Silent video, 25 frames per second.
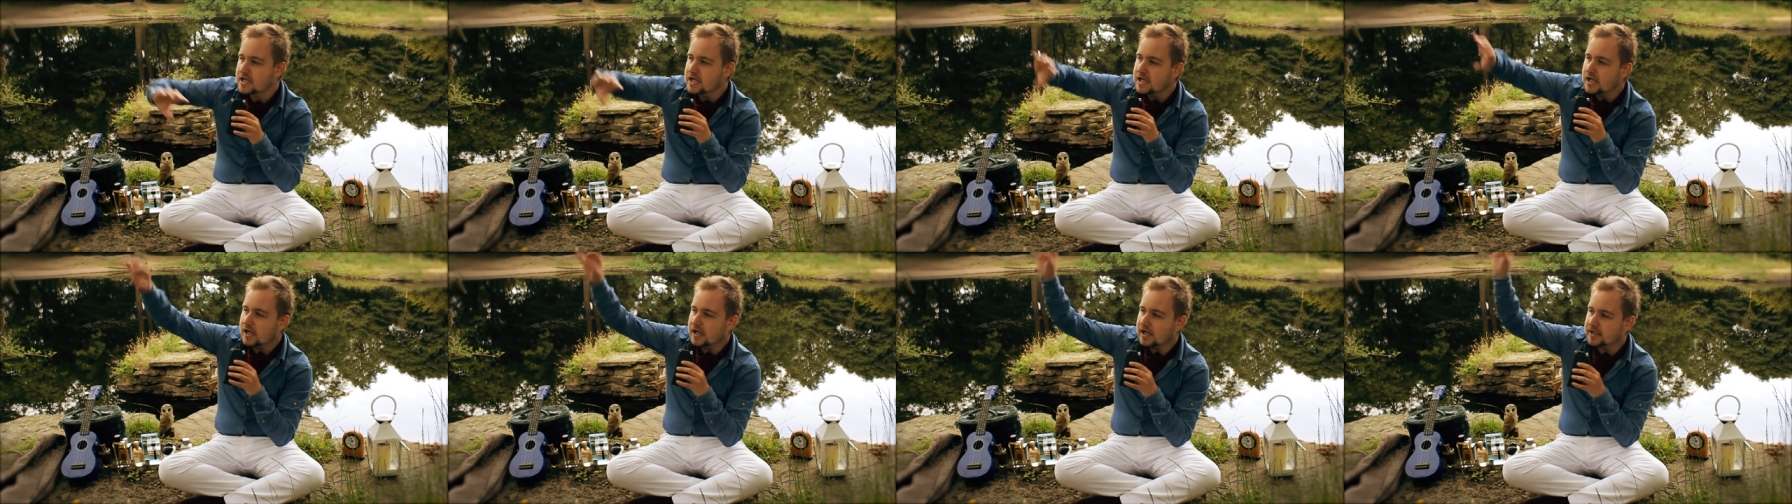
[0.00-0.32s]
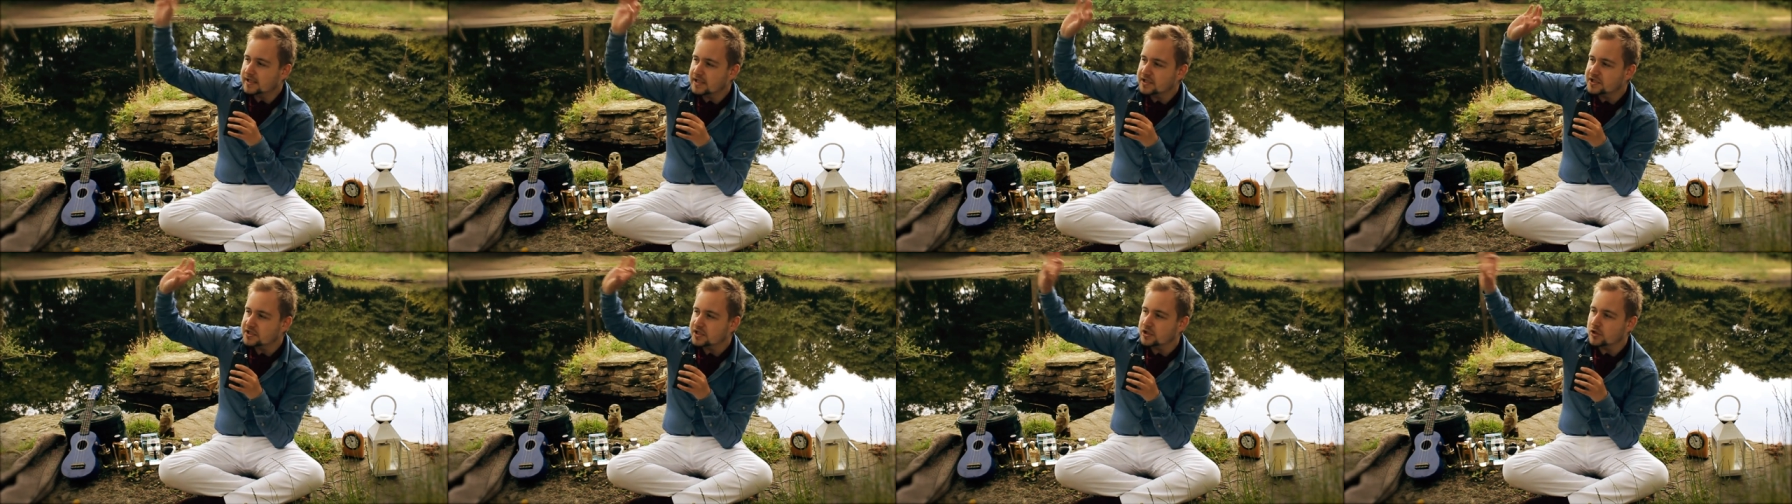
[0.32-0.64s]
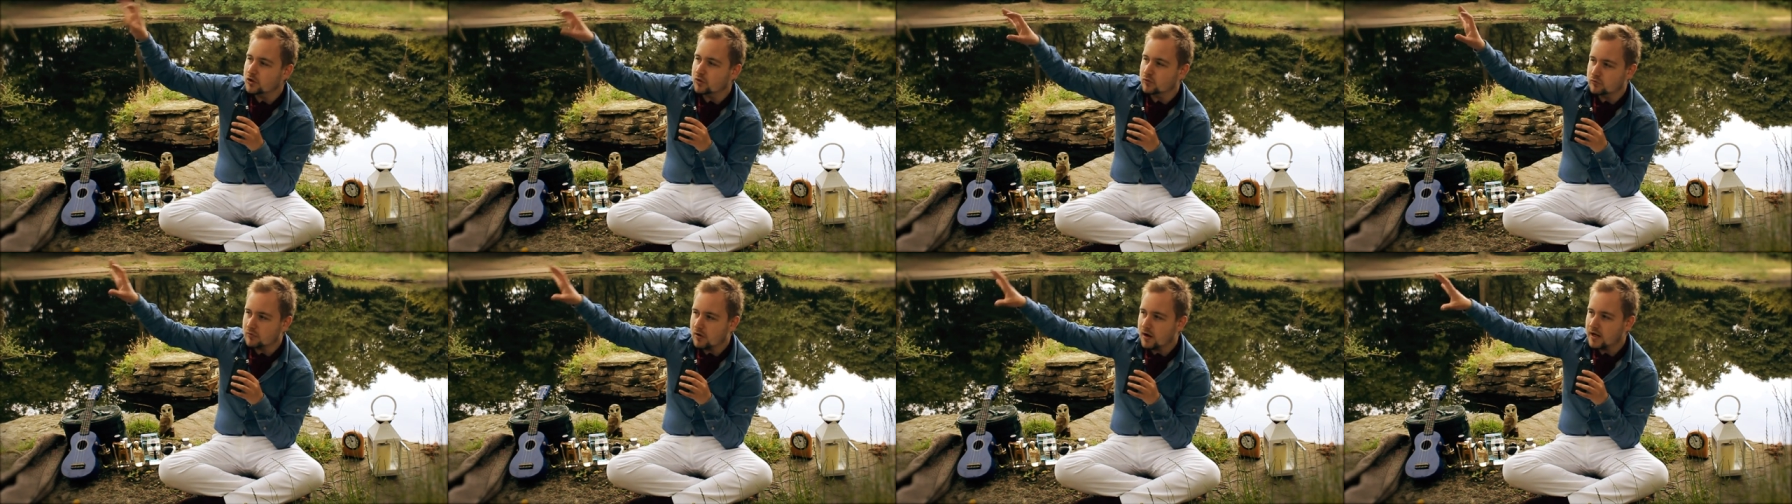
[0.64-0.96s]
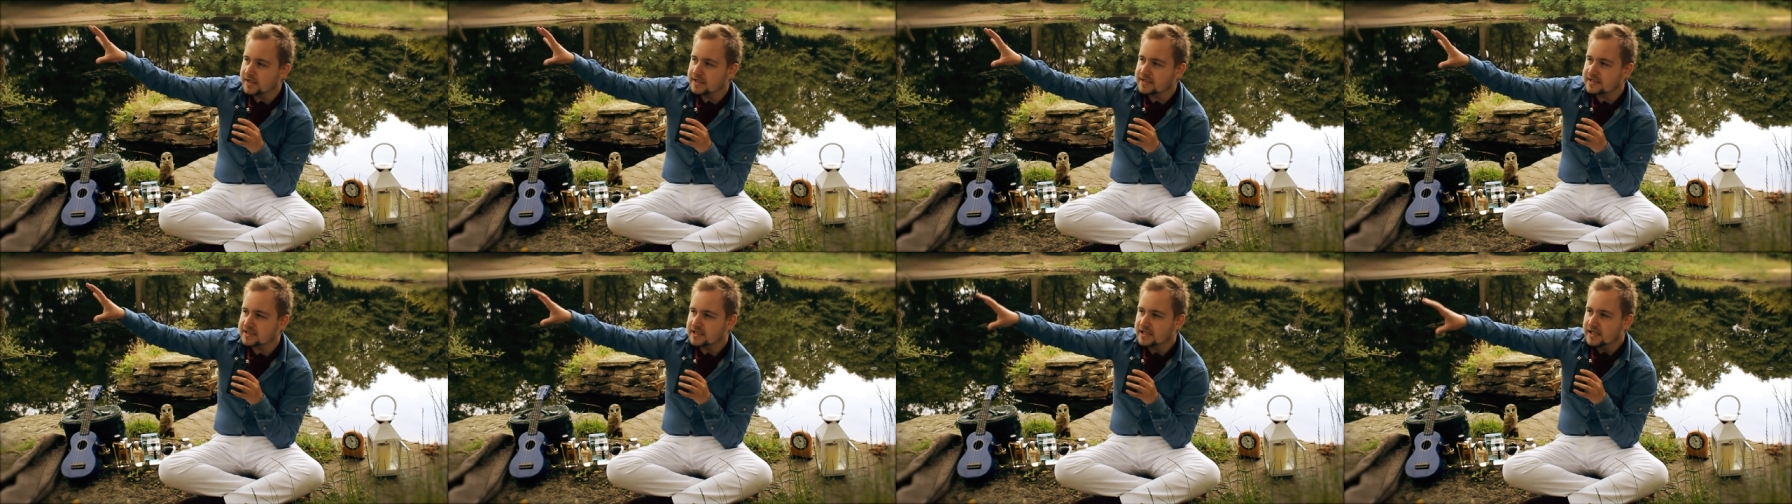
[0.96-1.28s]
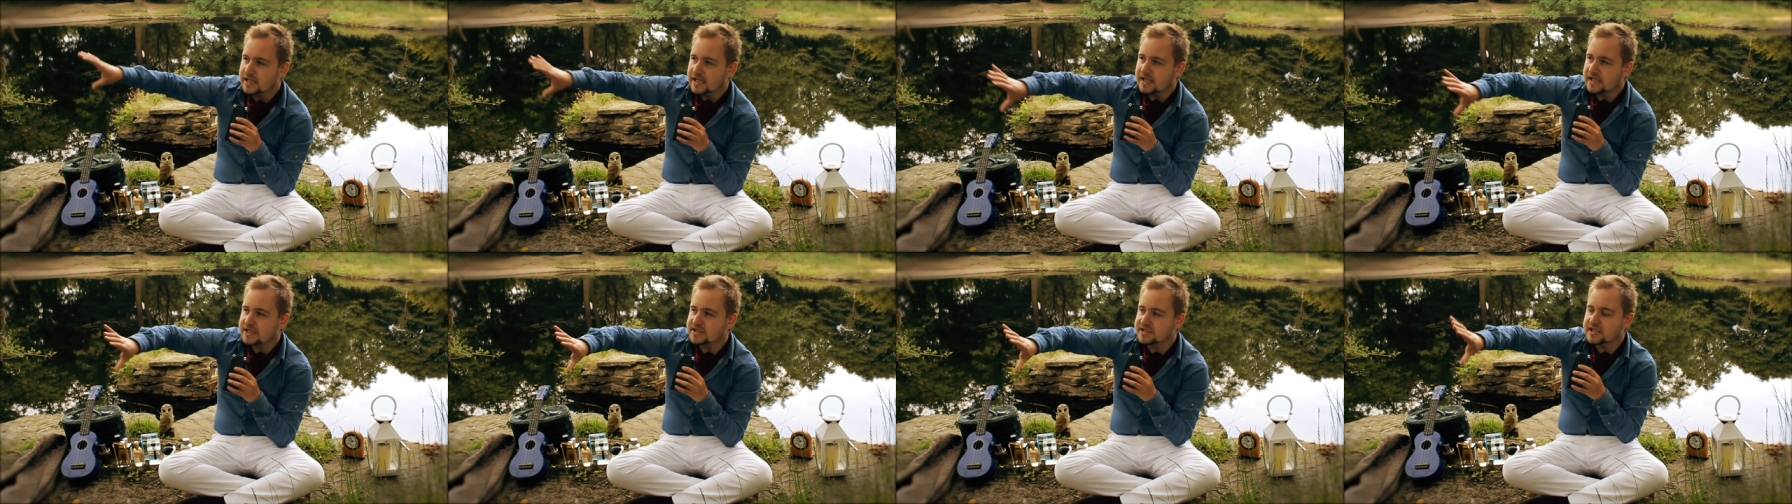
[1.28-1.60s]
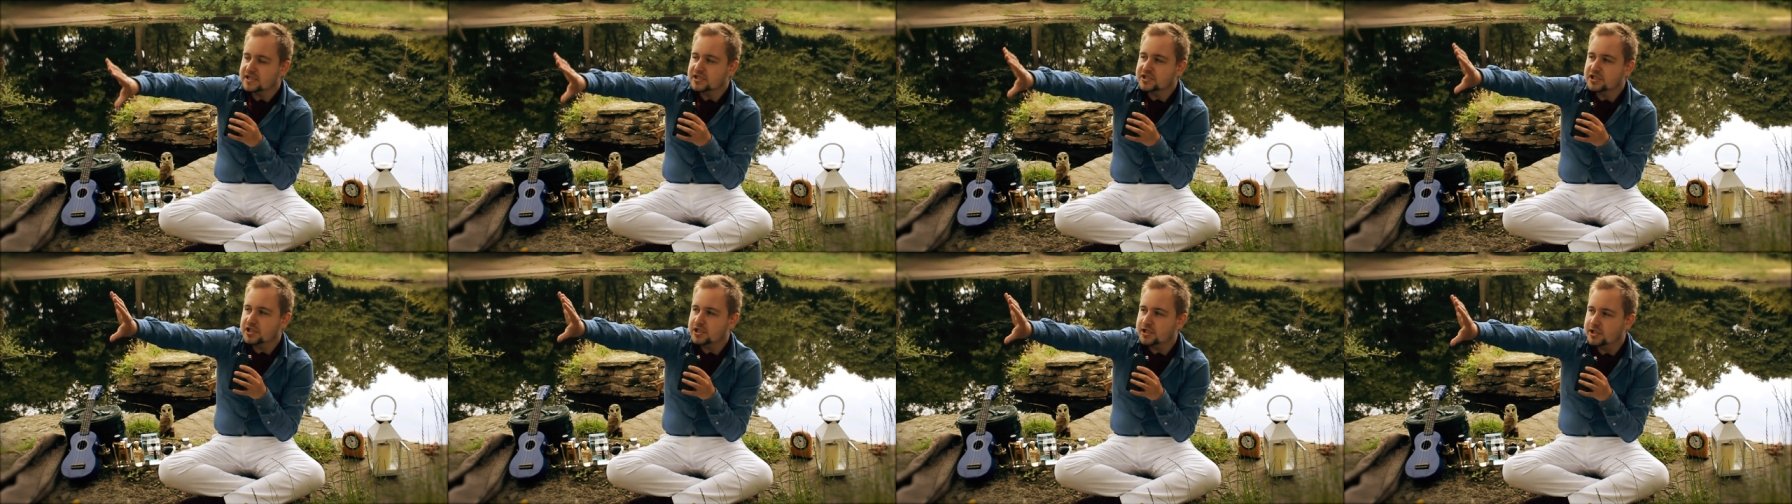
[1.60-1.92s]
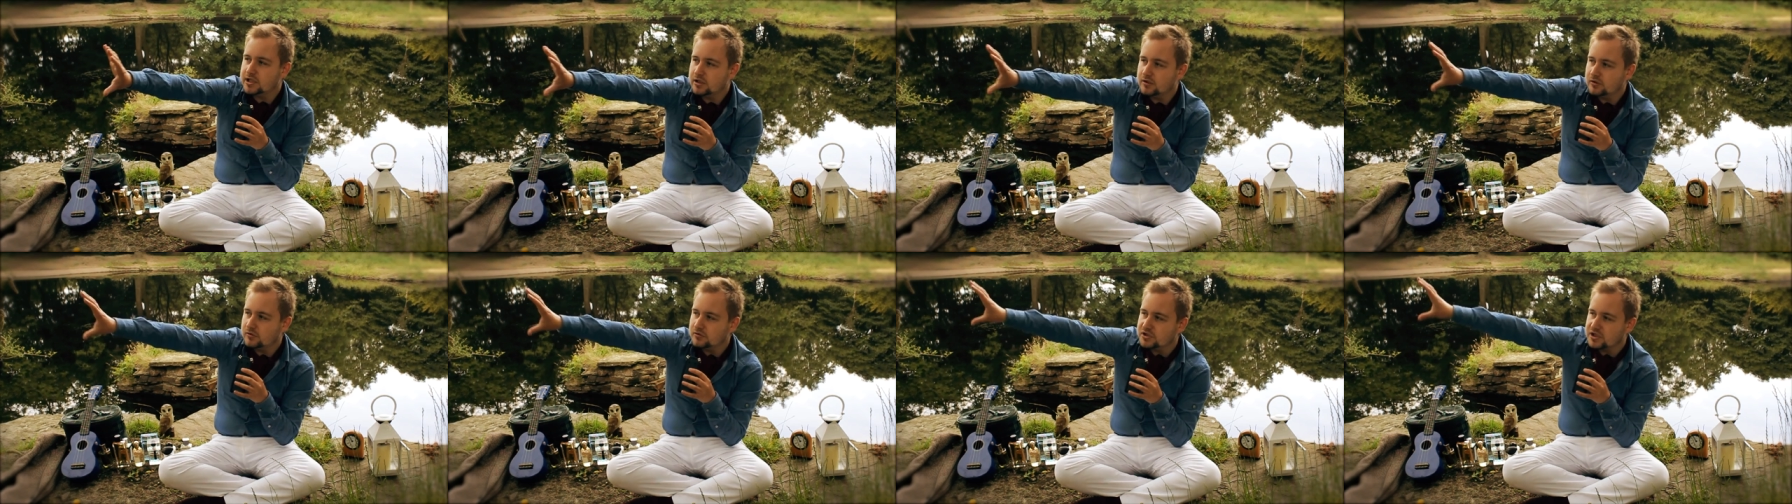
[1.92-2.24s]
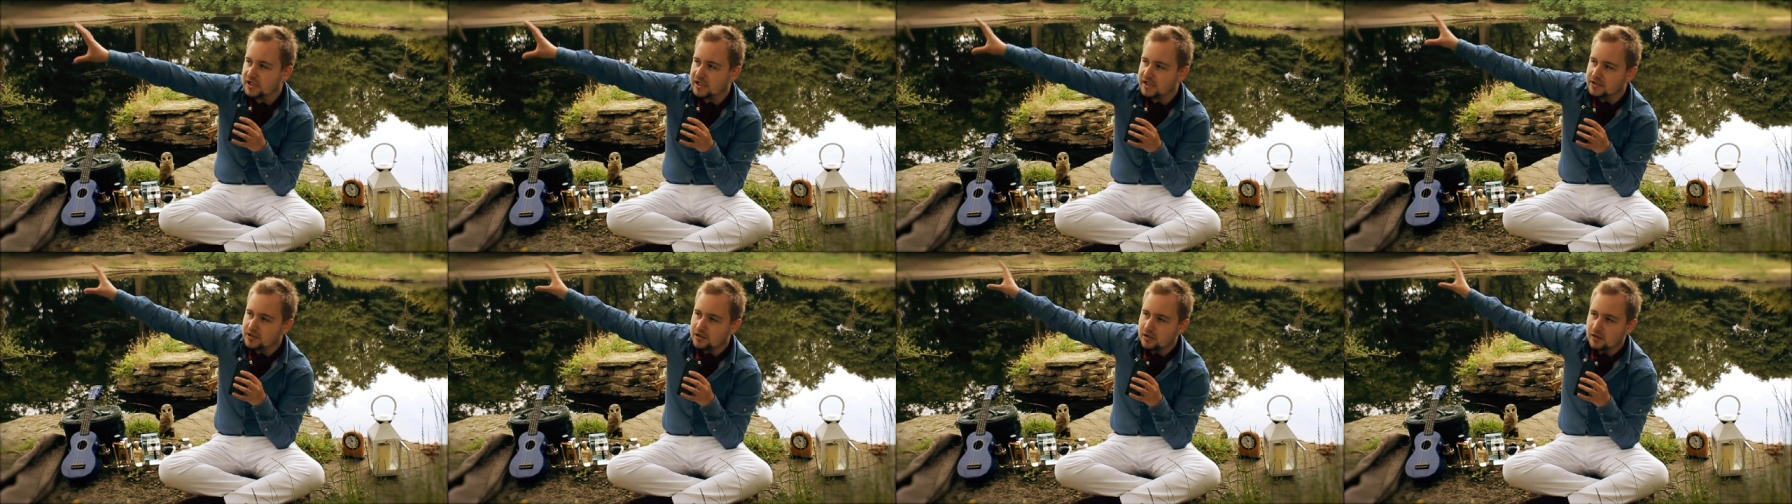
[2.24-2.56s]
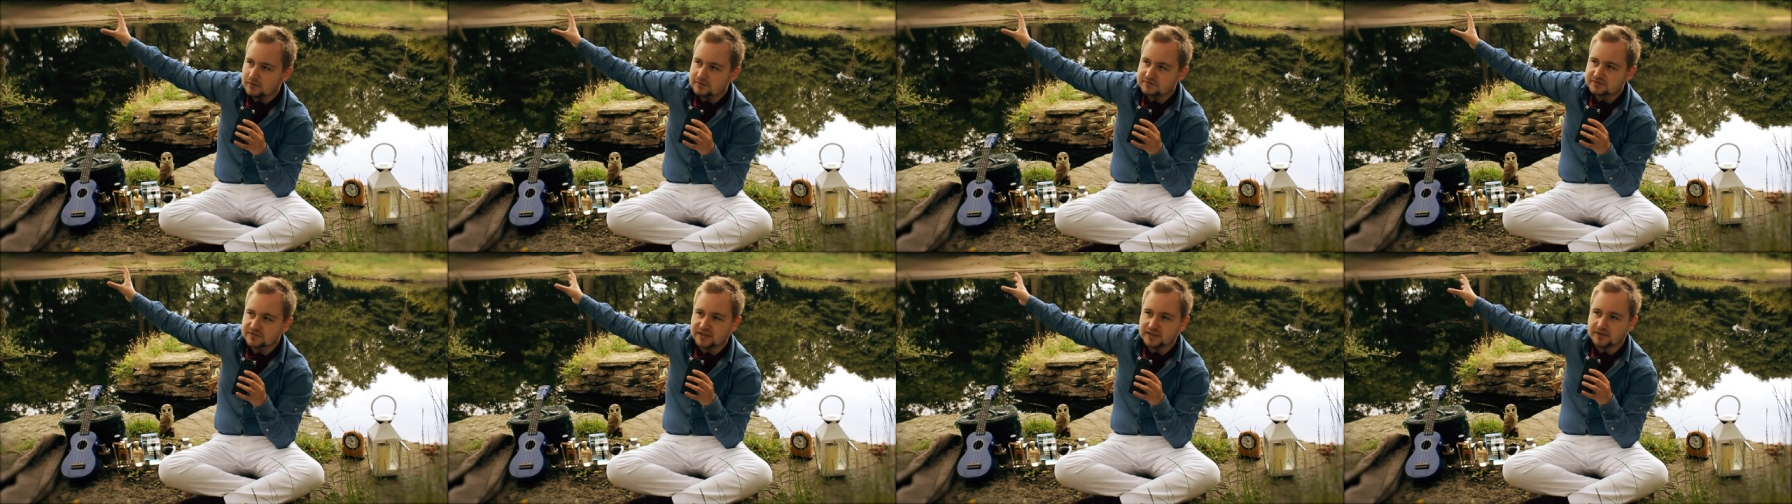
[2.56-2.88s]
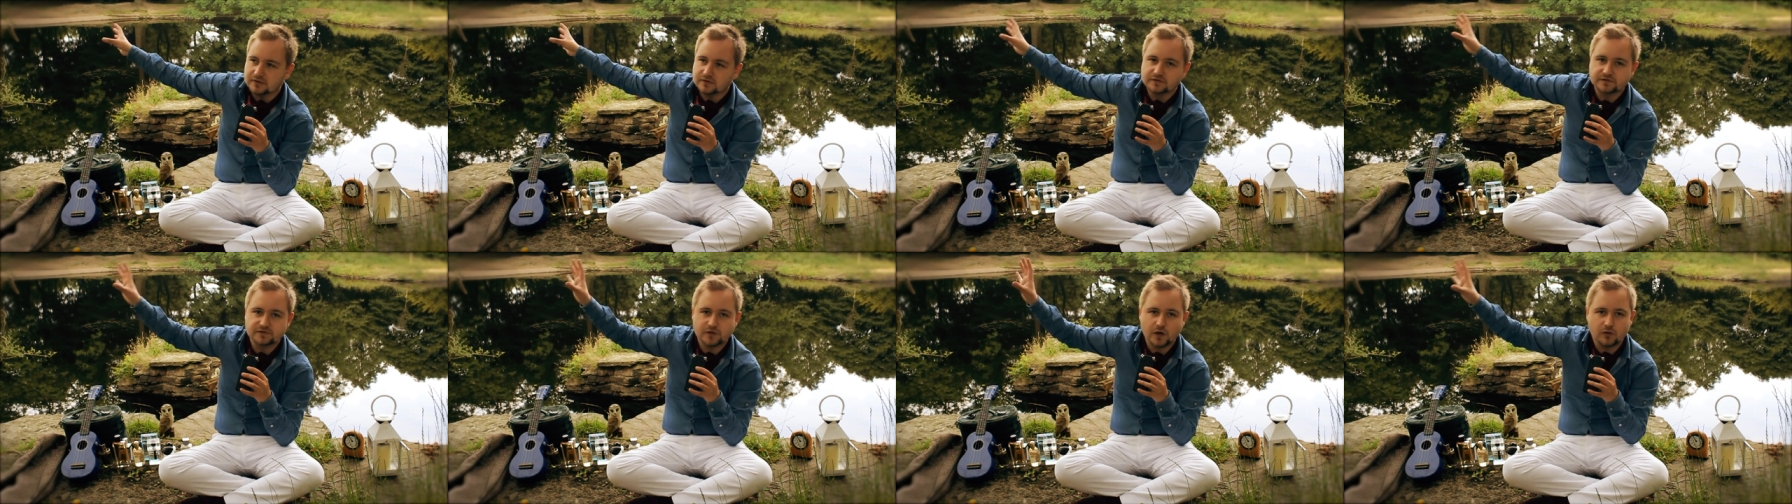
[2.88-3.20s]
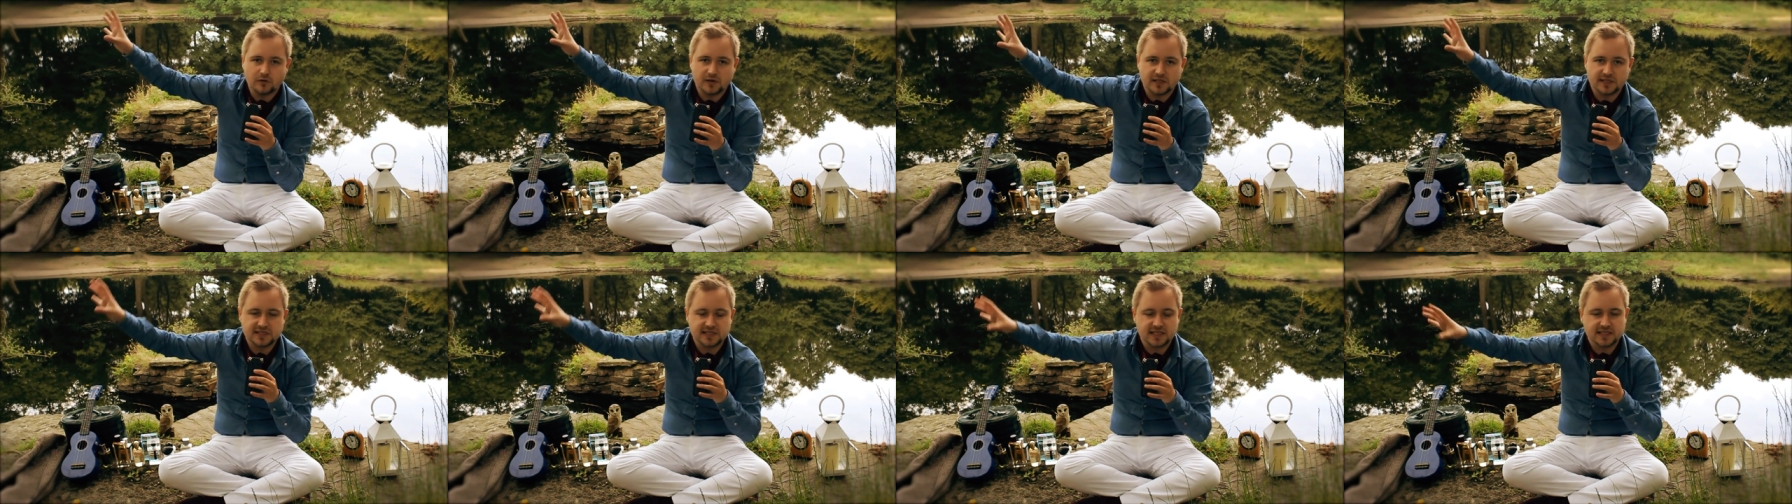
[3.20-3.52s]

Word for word: And then to your right is this huge engulfing forest.